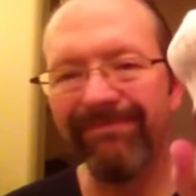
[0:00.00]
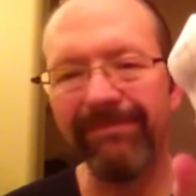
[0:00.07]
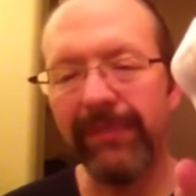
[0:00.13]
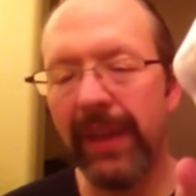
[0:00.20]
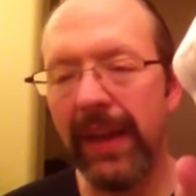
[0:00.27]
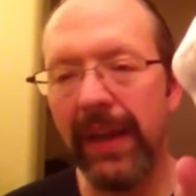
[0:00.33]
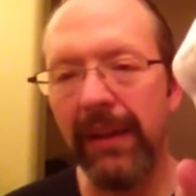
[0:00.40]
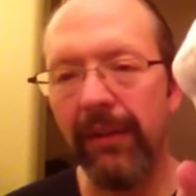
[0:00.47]

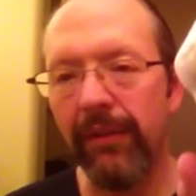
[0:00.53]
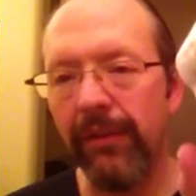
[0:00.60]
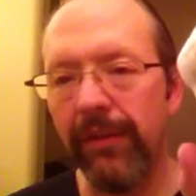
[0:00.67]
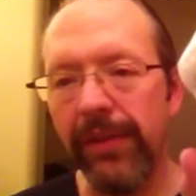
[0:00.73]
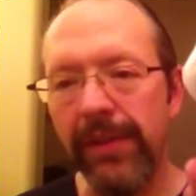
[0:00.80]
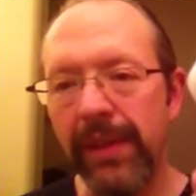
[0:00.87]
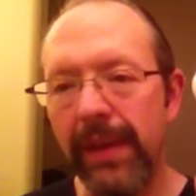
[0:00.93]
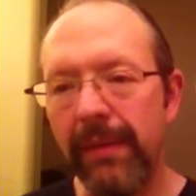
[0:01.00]
The handles are the
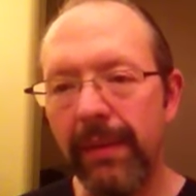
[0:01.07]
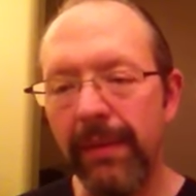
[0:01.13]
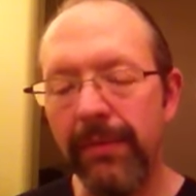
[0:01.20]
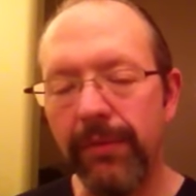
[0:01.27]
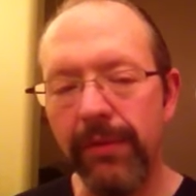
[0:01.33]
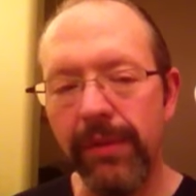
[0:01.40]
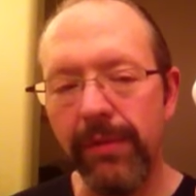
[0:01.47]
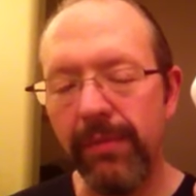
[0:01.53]
same. I'm
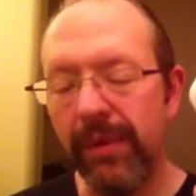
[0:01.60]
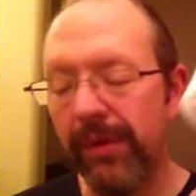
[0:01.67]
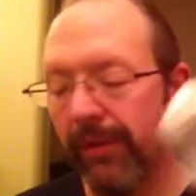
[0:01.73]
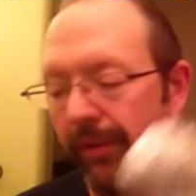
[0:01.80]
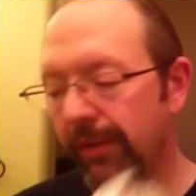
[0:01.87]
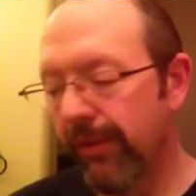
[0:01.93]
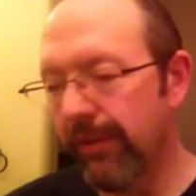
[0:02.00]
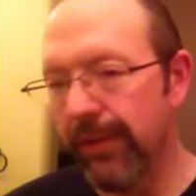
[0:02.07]
sure the
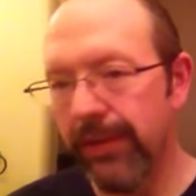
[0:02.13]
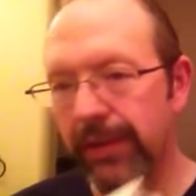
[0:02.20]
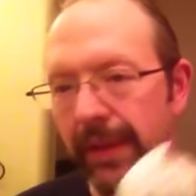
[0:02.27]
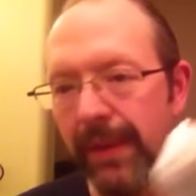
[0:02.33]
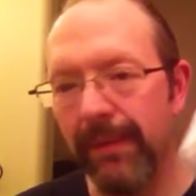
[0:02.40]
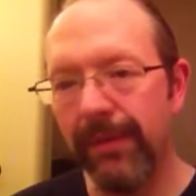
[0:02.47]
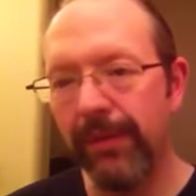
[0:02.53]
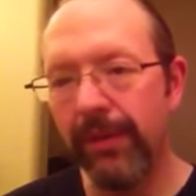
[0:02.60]
bristles are the
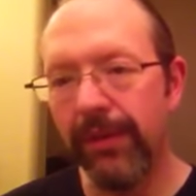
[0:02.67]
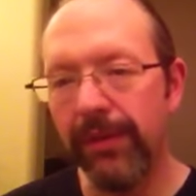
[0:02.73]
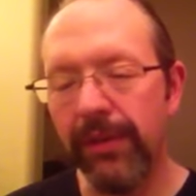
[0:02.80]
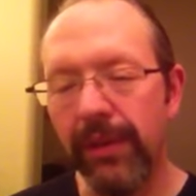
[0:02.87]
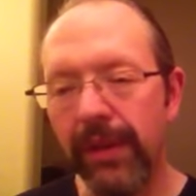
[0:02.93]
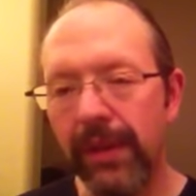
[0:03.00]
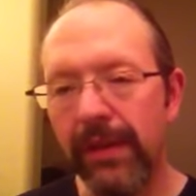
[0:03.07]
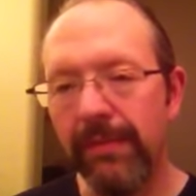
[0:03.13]
same. It's just
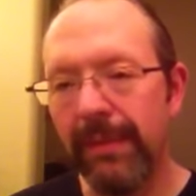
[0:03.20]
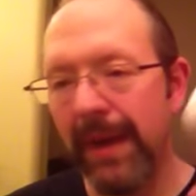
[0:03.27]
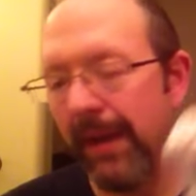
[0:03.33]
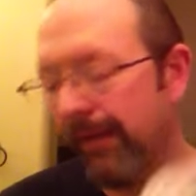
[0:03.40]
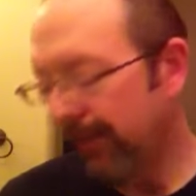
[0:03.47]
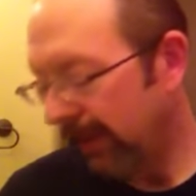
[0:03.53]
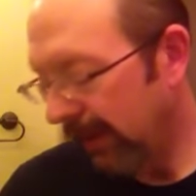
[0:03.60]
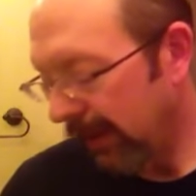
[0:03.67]
a
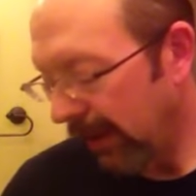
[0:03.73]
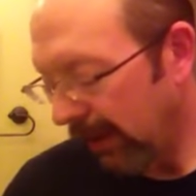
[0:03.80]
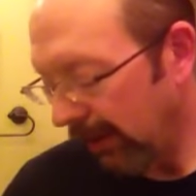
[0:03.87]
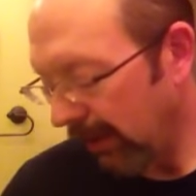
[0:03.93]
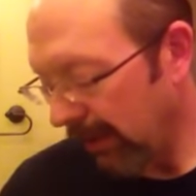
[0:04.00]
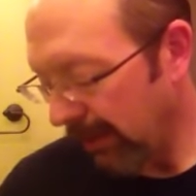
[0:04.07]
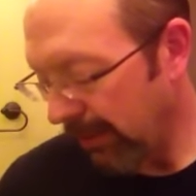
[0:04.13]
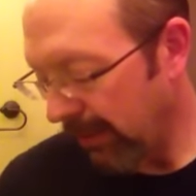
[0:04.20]
matter of the color of the